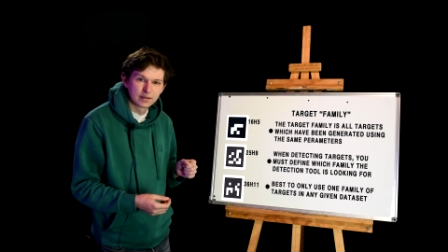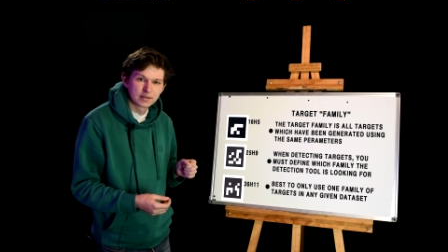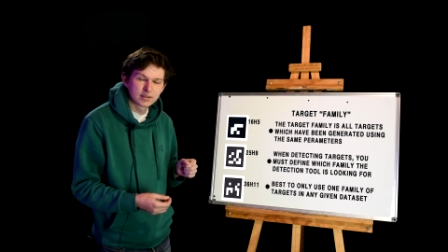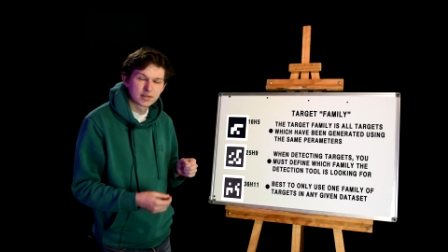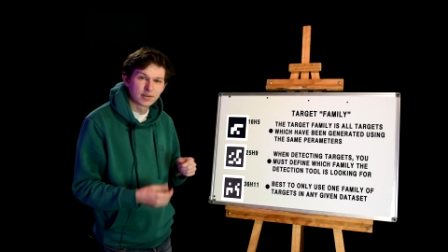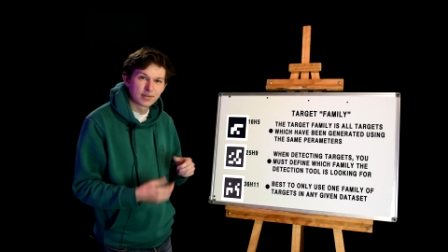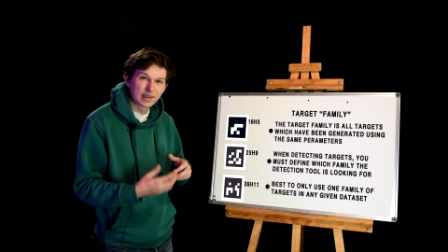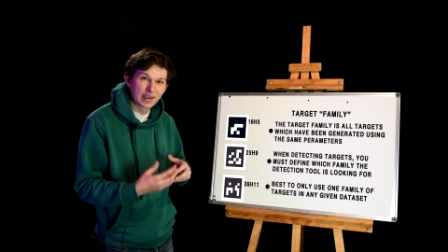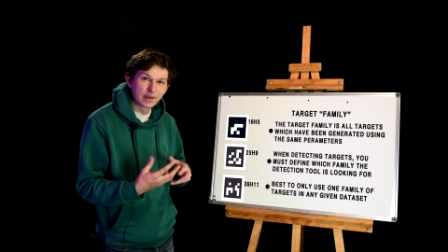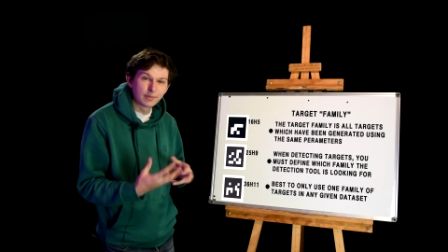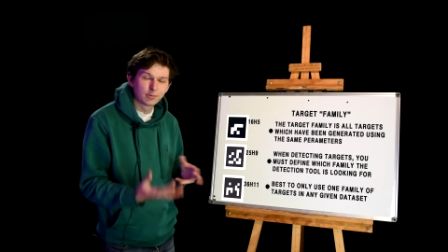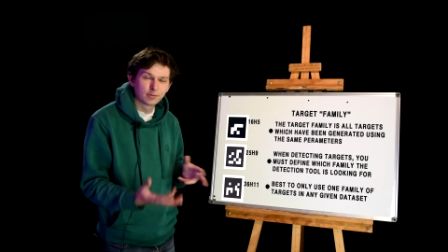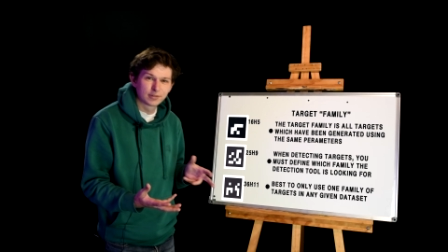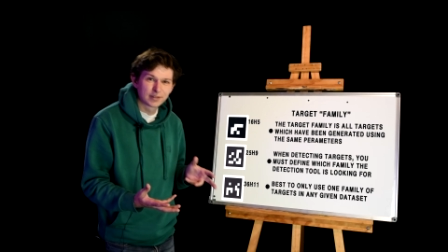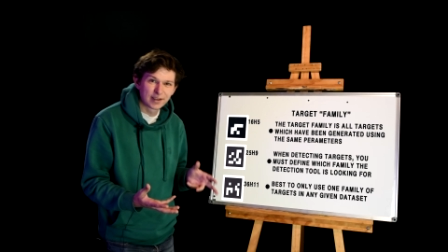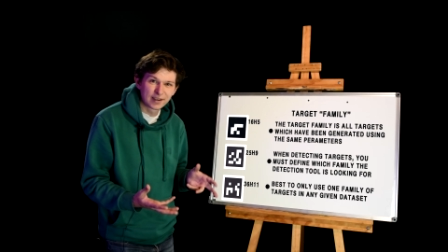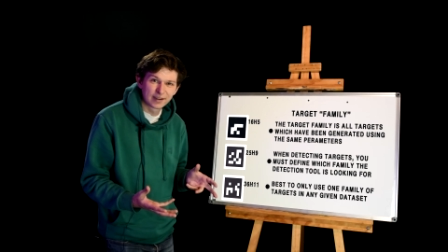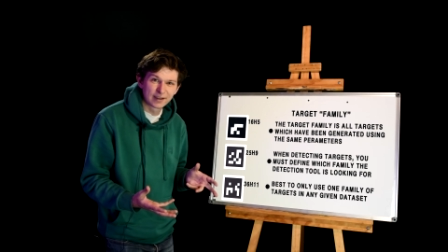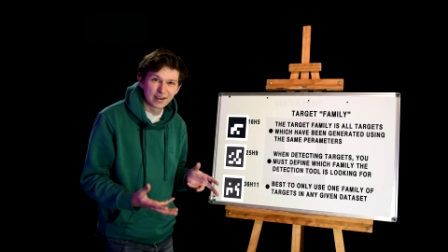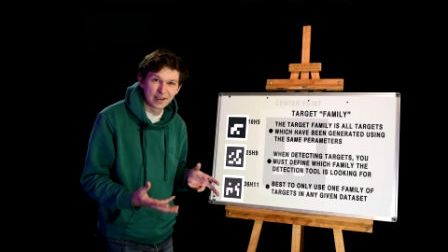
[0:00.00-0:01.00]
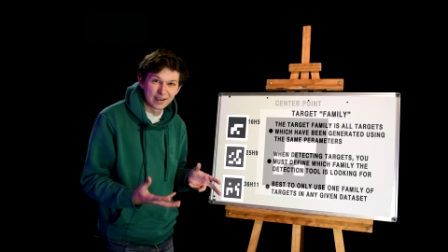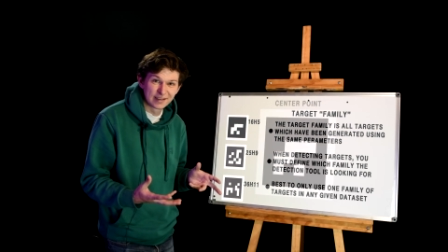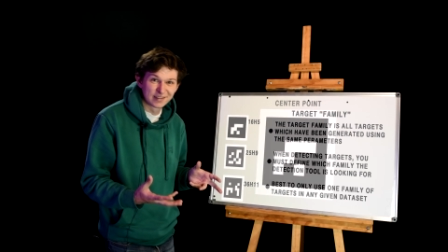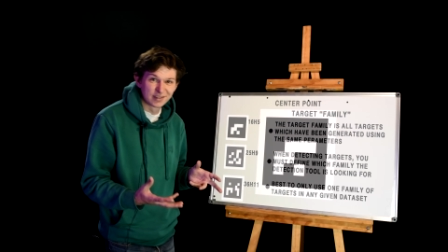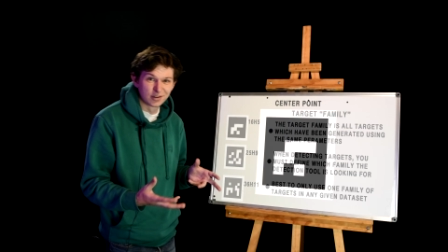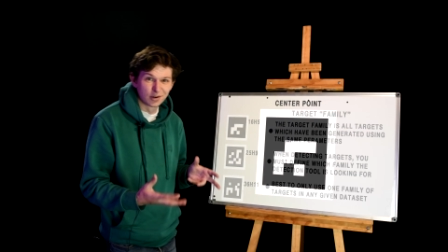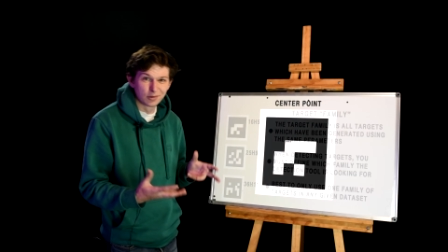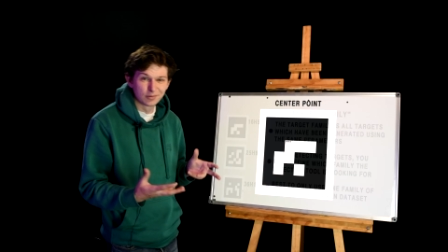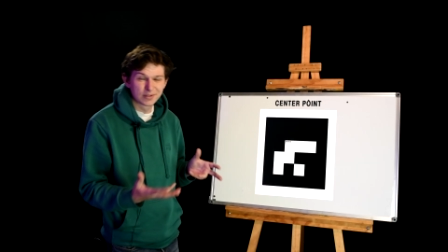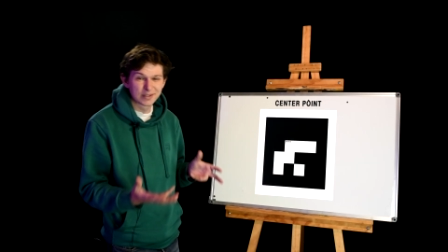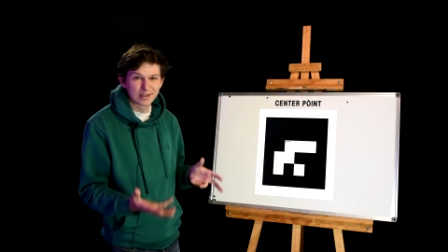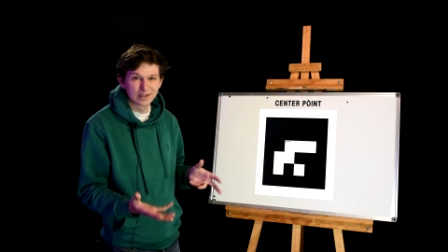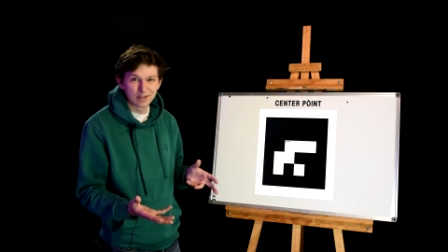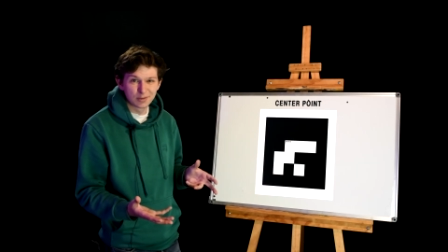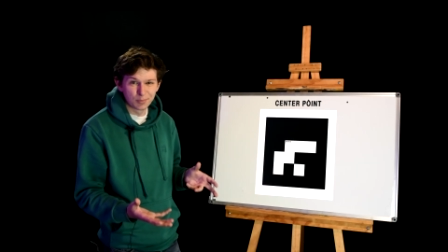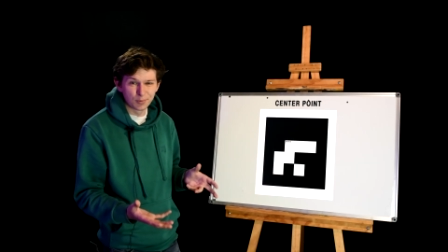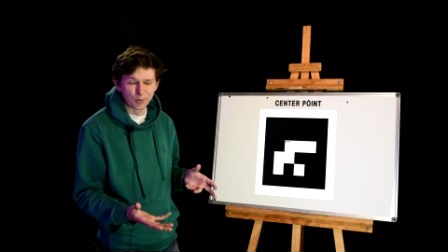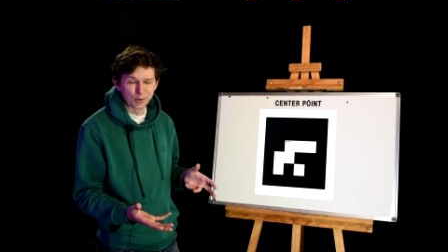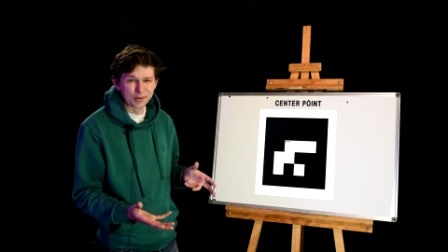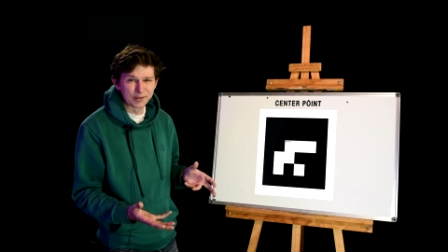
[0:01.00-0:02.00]
So the April tag has a known
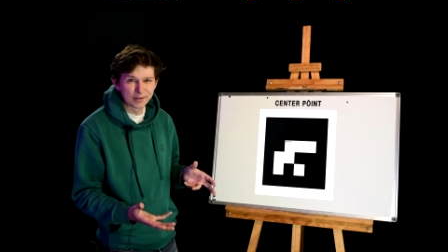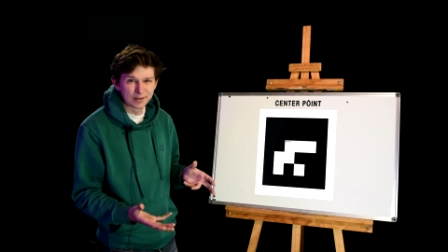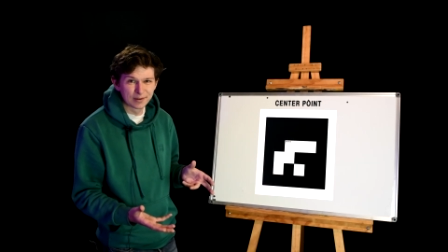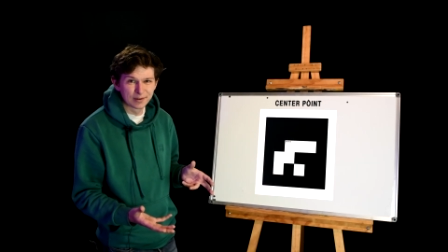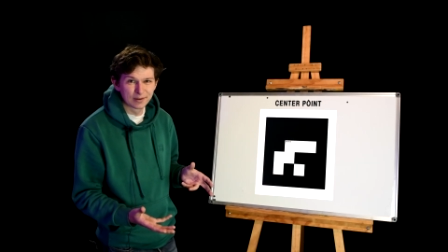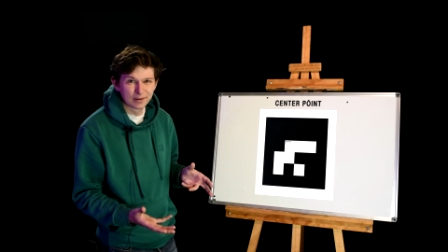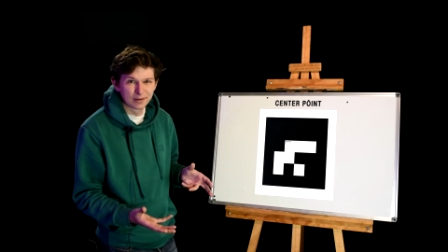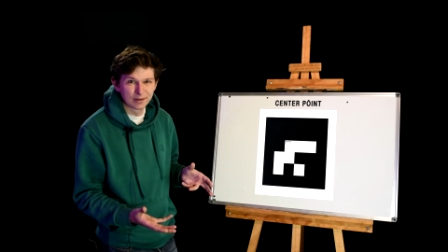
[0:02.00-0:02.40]
center point.